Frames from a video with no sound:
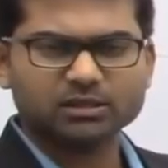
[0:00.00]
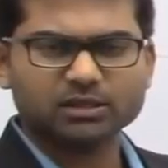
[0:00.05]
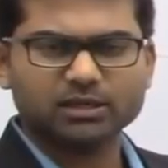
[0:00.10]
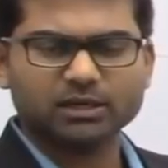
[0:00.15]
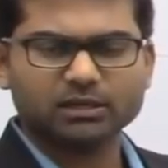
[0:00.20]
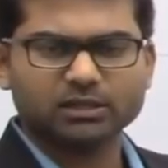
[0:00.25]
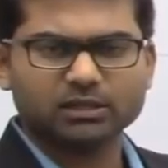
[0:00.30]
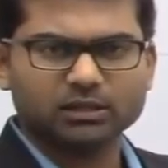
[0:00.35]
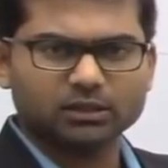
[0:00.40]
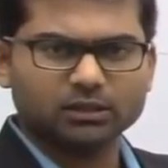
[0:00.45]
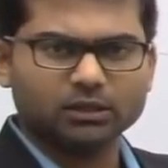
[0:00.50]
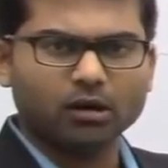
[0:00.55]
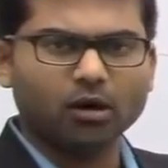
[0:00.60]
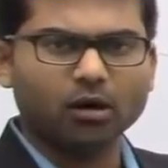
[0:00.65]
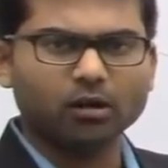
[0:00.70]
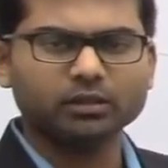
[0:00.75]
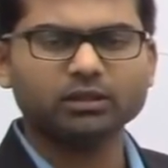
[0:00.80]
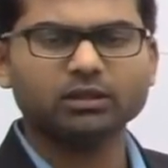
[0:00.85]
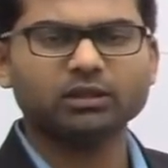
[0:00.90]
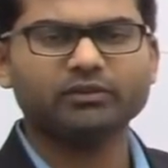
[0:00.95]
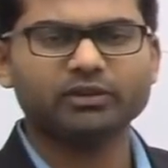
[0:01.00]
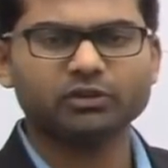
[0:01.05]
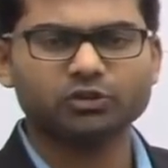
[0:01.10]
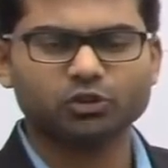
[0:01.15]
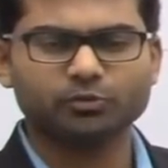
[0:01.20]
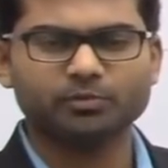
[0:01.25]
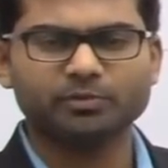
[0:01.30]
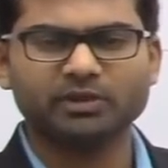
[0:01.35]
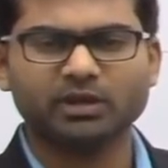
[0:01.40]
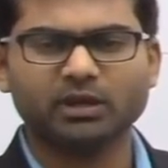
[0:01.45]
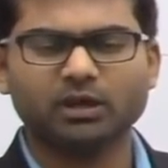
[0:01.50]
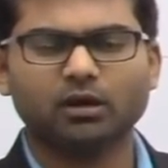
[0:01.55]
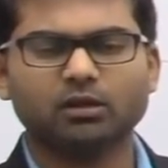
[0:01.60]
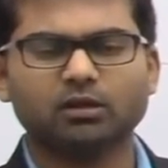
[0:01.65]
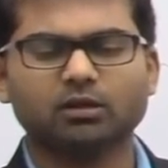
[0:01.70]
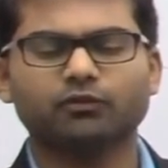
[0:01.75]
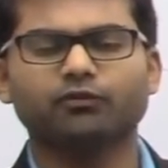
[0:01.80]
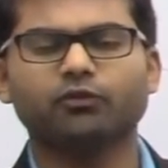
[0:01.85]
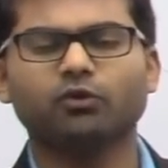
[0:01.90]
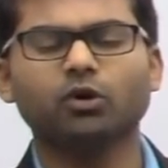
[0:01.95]
that all the rivets should be on
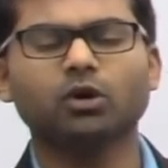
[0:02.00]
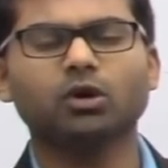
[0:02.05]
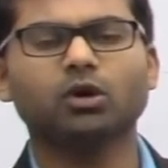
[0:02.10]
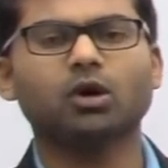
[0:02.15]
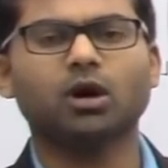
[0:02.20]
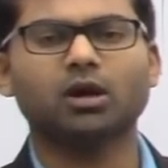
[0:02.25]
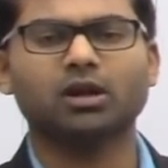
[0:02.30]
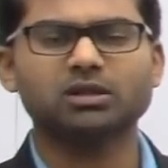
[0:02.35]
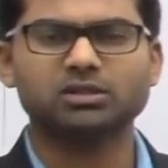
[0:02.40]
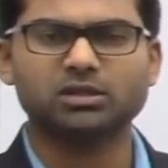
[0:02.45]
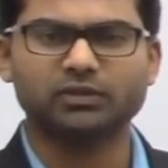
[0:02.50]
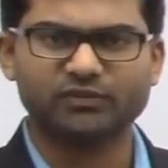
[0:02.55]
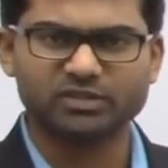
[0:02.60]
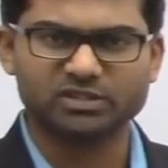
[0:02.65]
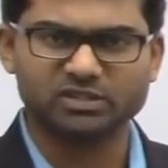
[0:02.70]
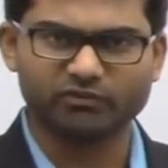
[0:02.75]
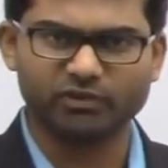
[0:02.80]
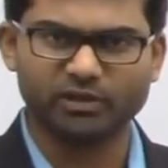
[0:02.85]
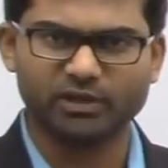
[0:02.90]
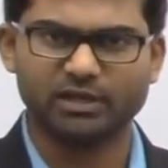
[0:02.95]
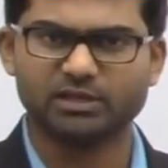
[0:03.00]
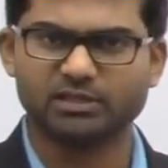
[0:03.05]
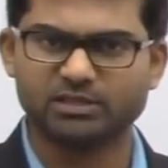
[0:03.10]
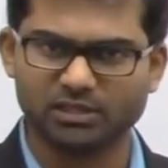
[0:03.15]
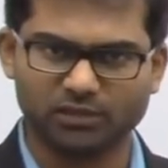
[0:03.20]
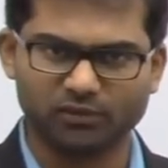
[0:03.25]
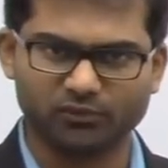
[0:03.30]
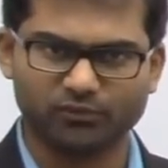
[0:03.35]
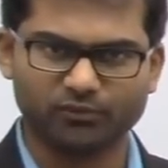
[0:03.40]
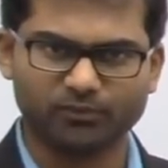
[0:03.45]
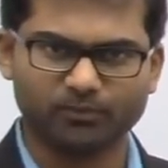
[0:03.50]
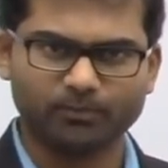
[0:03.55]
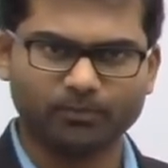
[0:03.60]
the four corners of a square itself.